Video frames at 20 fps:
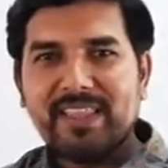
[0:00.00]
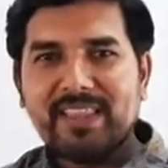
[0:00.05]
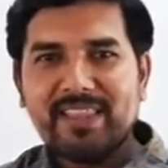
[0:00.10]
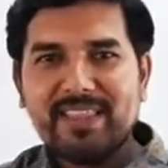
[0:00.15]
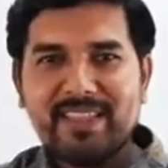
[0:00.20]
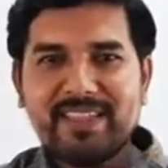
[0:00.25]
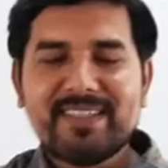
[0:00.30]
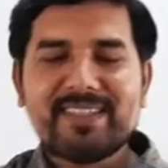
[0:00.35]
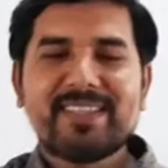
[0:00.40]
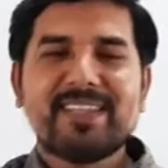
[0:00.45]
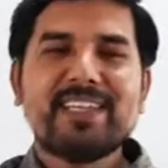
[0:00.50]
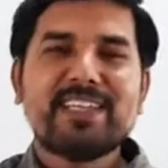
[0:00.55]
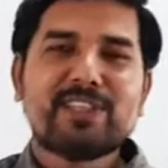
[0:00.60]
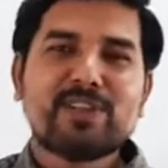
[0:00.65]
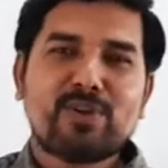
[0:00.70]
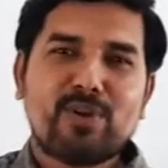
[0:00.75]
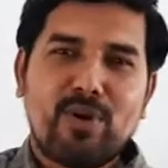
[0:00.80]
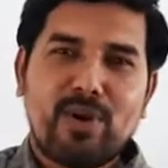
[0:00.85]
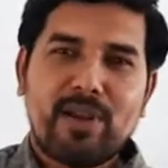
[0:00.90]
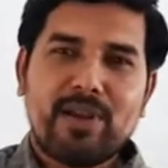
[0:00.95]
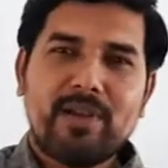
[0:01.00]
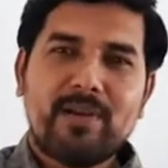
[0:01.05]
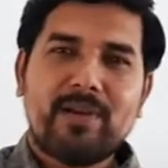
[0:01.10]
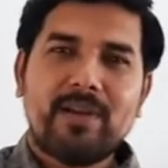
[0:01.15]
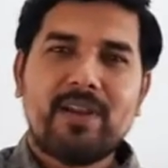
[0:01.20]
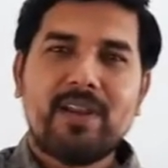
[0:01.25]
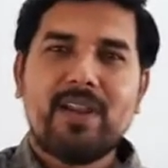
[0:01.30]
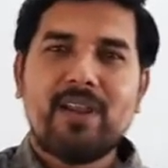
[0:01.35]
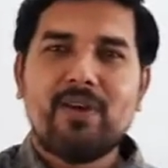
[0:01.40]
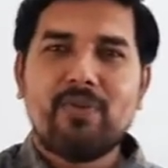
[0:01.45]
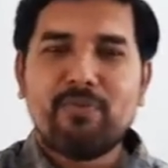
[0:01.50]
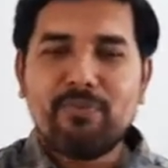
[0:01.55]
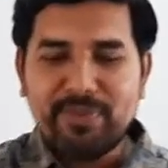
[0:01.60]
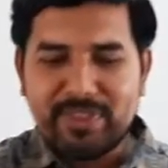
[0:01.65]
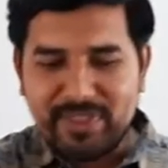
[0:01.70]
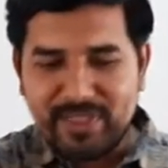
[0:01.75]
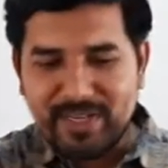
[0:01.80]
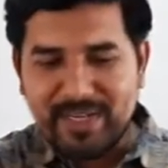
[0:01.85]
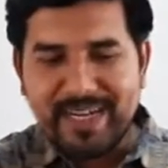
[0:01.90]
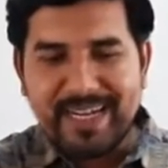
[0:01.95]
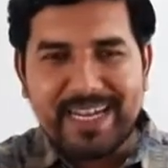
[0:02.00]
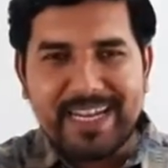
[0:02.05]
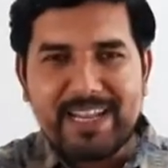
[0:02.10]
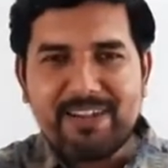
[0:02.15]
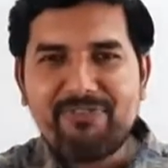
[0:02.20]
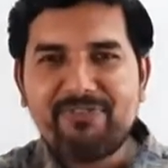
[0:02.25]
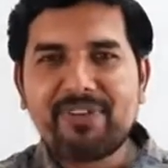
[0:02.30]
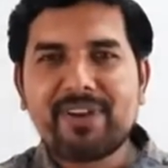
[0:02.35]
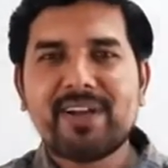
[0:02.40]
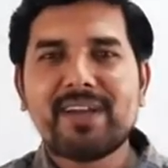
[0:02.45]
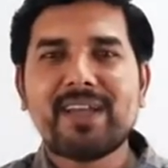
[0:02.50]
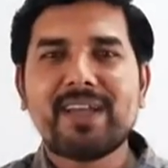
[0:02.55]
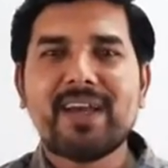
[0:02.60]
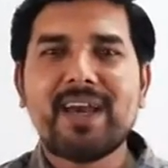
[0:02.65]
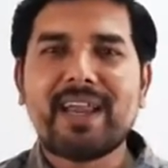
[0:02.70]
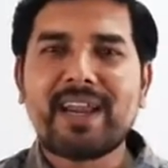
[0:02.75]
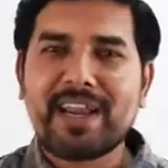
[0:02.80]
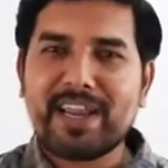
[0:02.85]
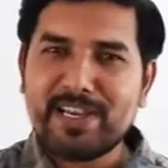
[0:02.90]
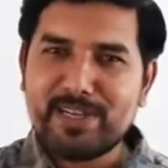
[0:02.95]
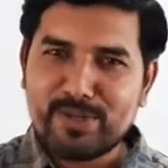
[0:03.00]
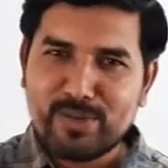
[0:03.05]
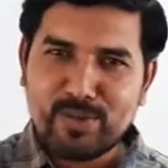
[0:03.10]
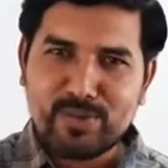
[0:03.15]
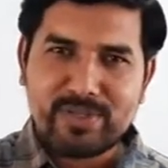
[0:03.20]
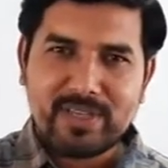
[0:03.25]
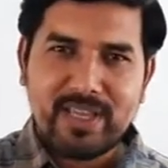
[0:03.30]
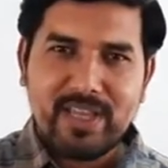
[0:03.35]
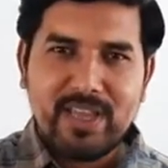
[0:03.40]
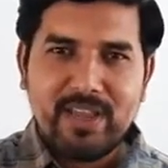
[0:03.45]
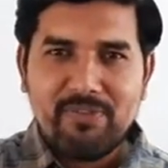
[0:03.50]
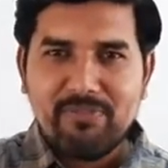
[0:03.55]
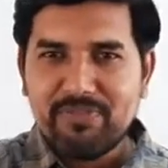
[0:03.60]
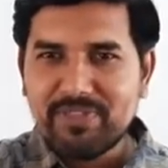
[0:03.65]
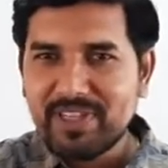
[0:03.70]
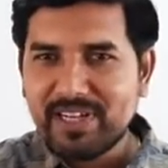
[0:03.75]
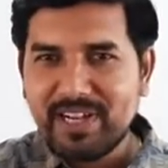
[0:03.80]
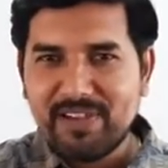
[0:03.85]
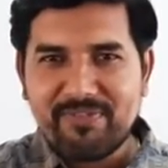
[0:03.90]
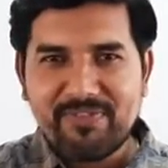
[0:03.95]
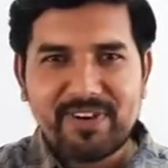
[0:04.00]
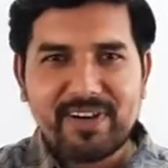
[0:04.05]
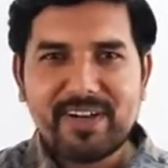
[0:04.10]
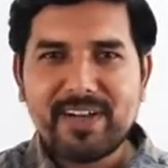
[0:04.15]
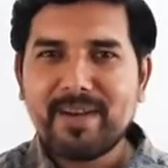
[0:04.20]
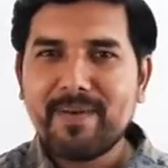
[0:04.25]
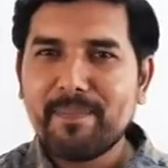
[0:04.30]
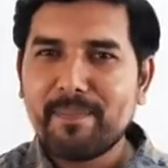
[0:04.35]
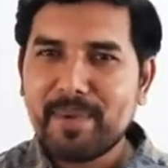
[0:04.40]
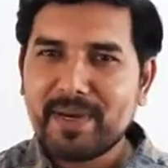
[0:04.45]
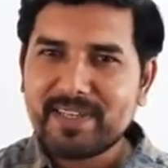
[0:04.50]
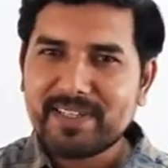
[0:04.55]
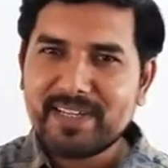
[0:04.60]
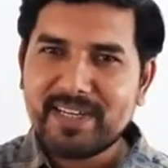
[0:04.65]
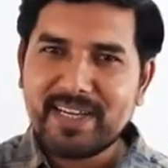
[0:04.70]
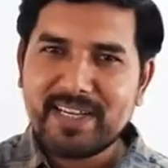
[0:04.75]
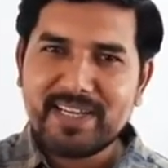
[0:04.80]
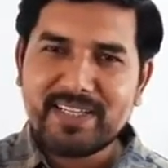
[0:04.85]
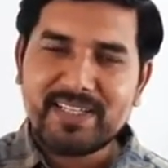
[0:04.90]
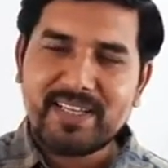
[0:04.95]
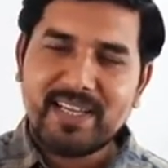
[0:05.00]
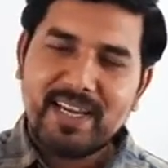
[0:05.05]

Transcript: This ethanol with the different ratios, with the different percentage,